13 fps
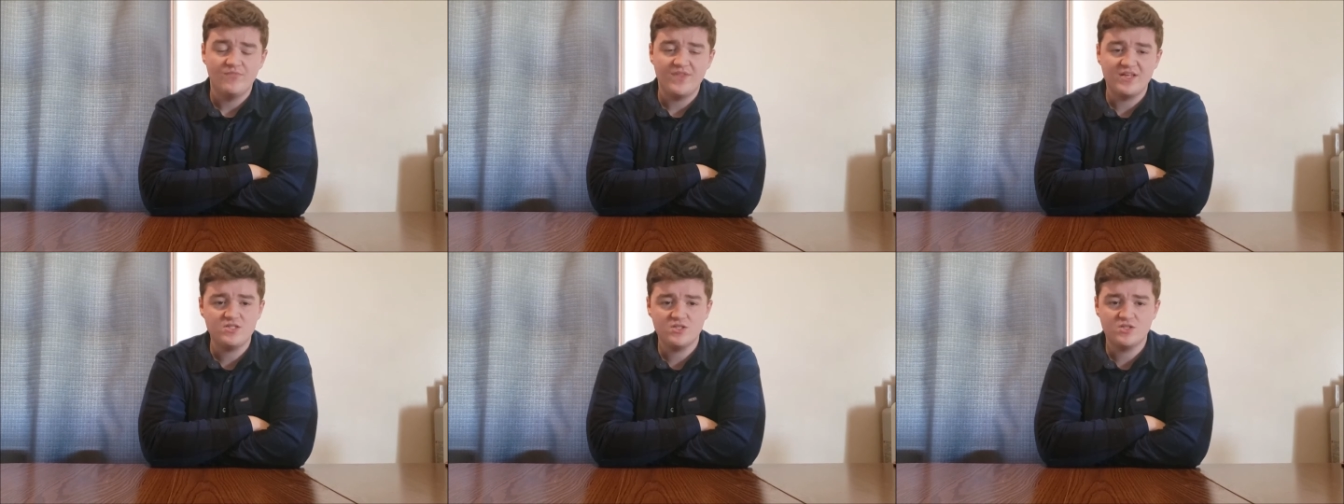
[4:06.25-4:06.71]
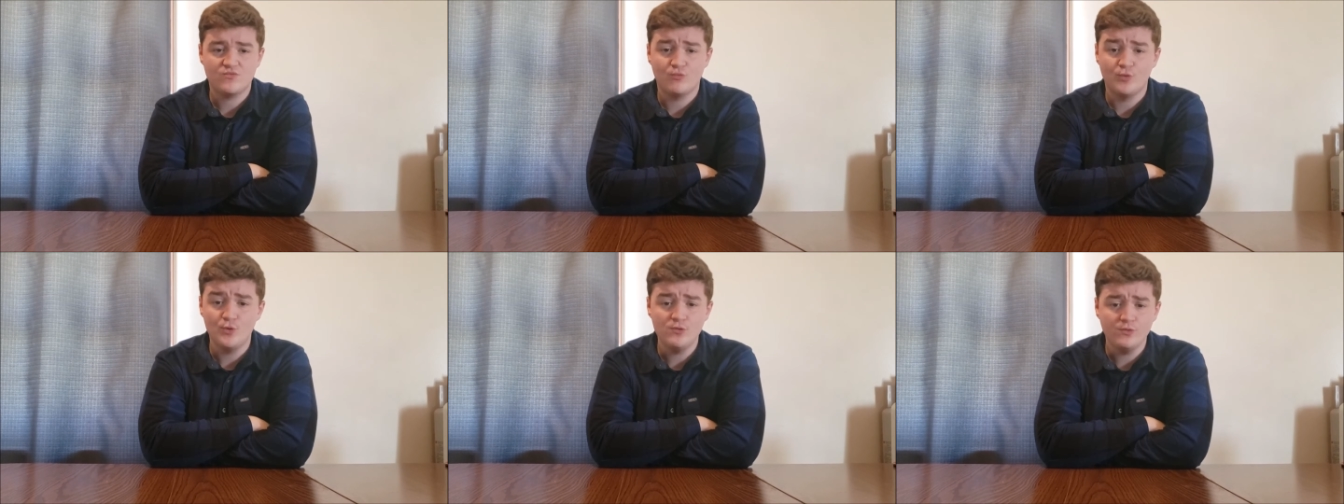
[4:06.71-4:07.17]
That's just
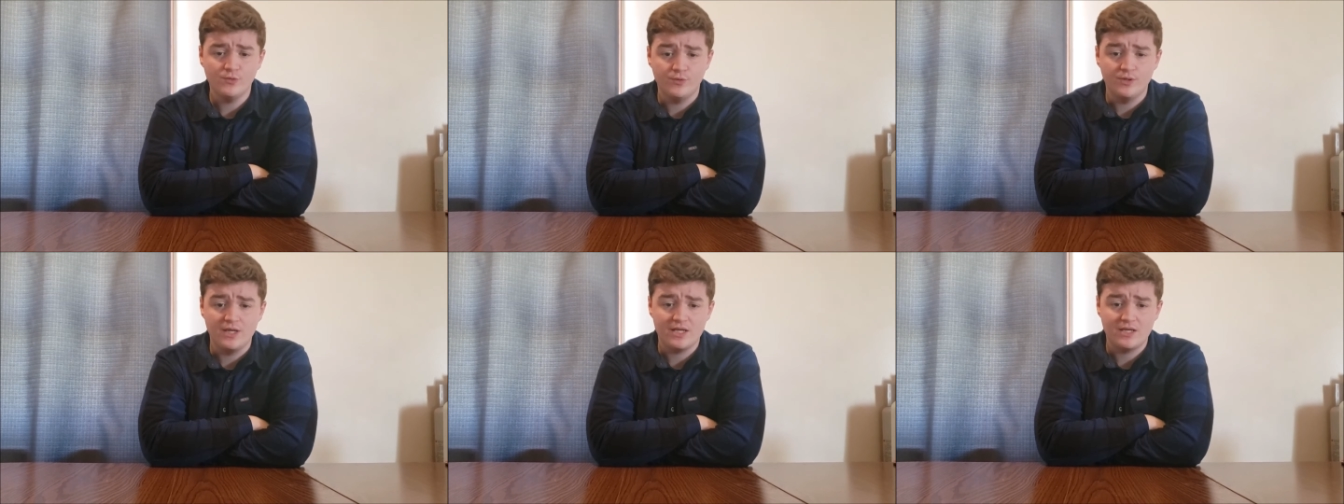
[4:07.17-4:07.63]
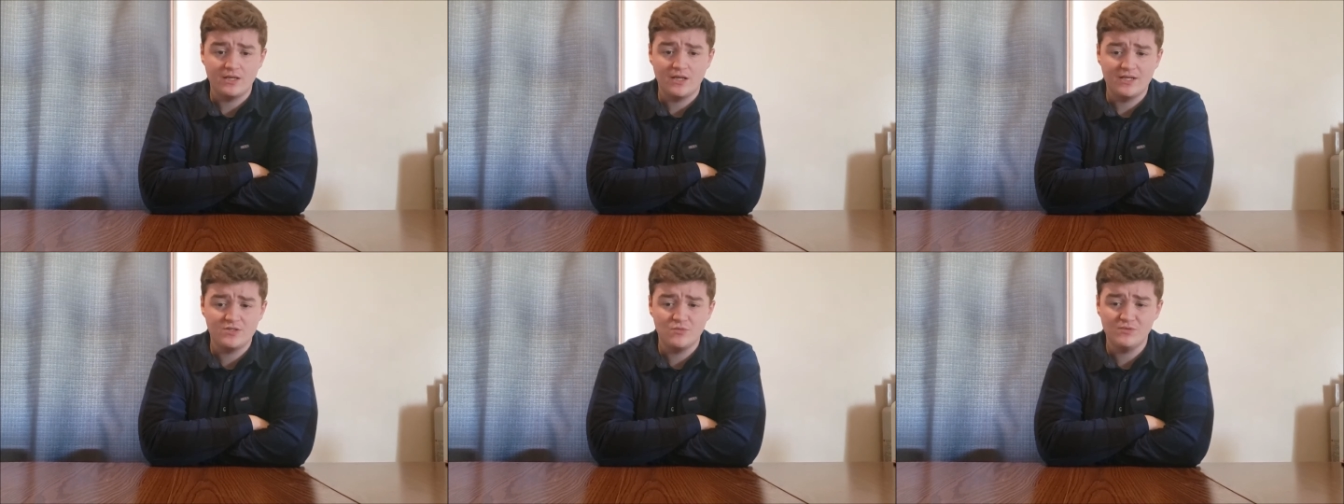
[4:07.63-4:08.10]
rude, and
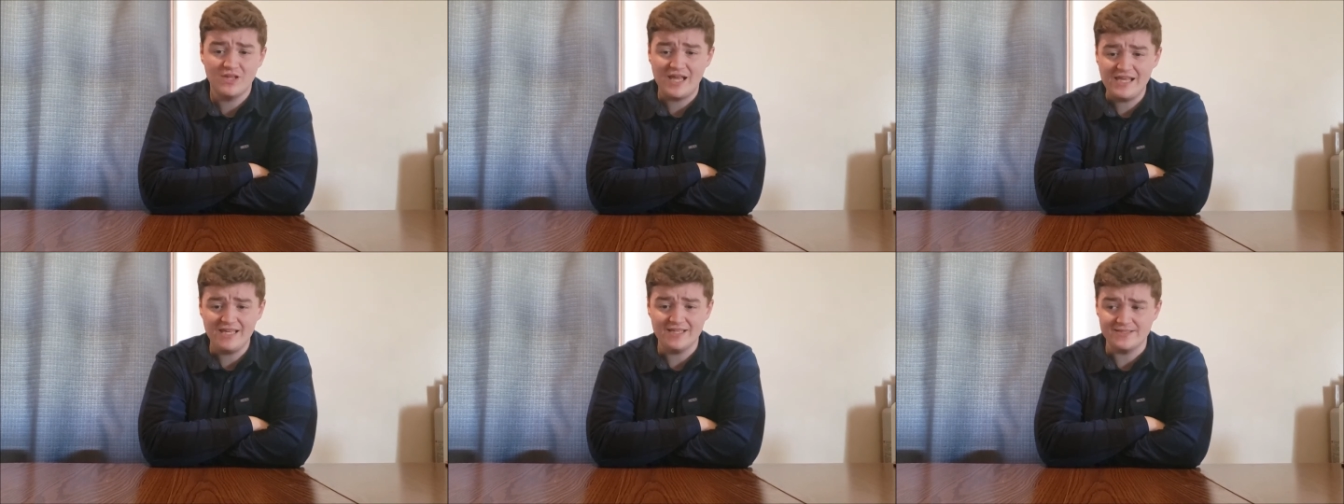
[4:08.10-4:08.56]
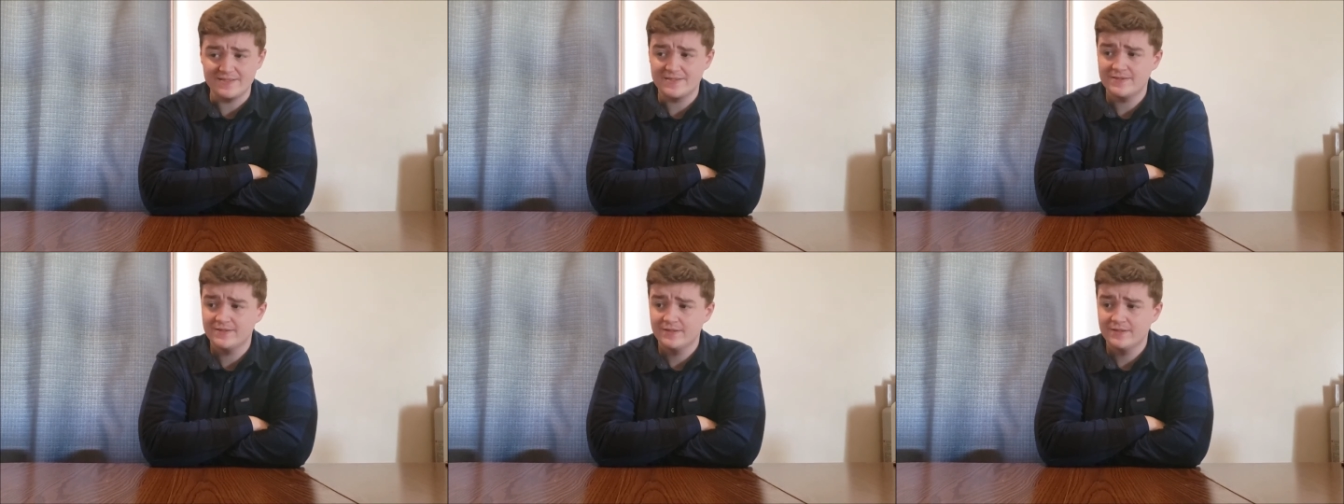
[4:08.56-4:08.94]
I don't like it.